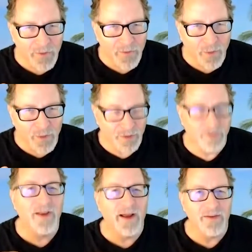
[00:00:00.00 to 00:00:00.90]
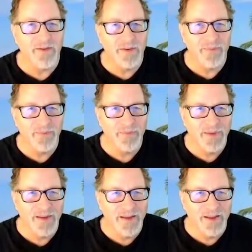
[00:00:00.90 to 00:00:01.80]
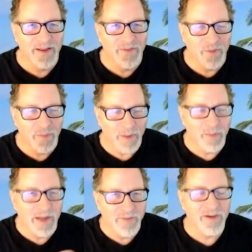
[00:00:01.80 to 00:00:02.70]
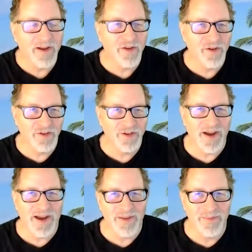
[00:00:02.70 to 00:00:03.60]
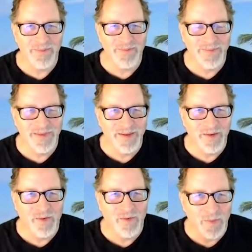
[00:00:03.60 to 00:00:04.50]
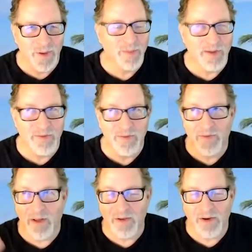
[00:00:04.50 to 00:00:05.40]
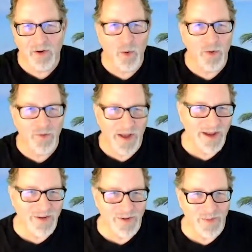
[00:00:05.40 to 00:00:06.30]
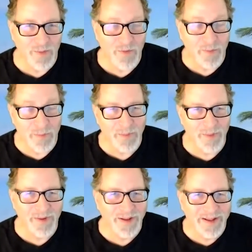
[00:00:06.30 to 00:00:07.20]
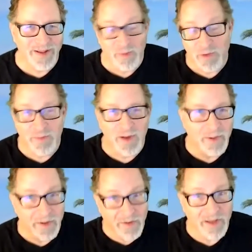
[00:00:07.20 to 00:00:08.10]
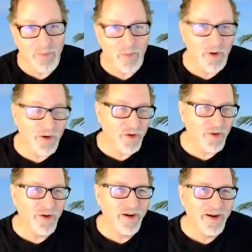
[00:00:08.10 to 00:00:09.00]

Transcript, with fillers: for success, and for people having done a good job, or for people having followed our core value, or for people which may be teamwork or